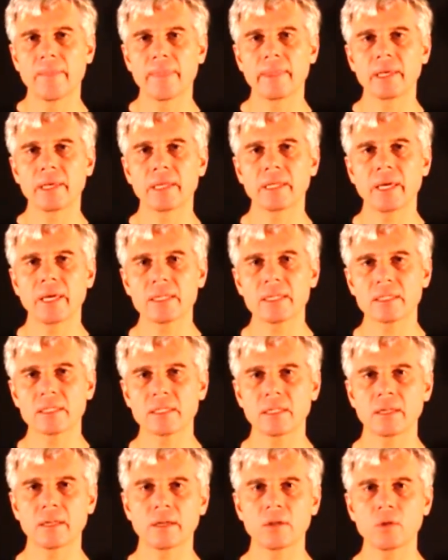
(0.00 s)
it has
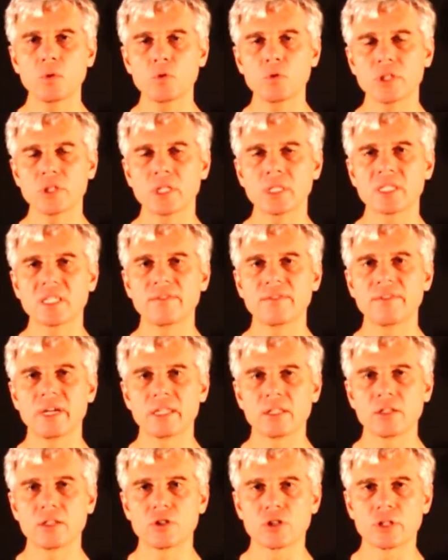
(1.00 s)
a huge
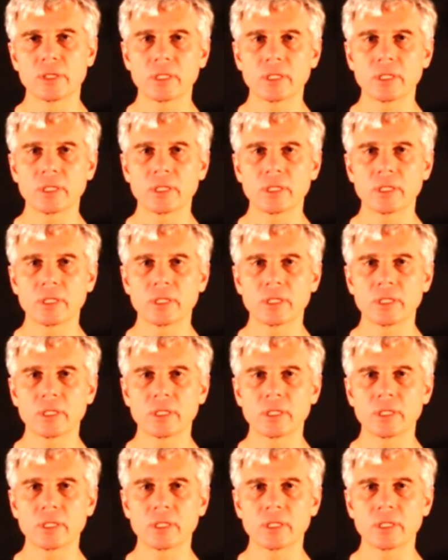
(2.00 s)
disadvantage.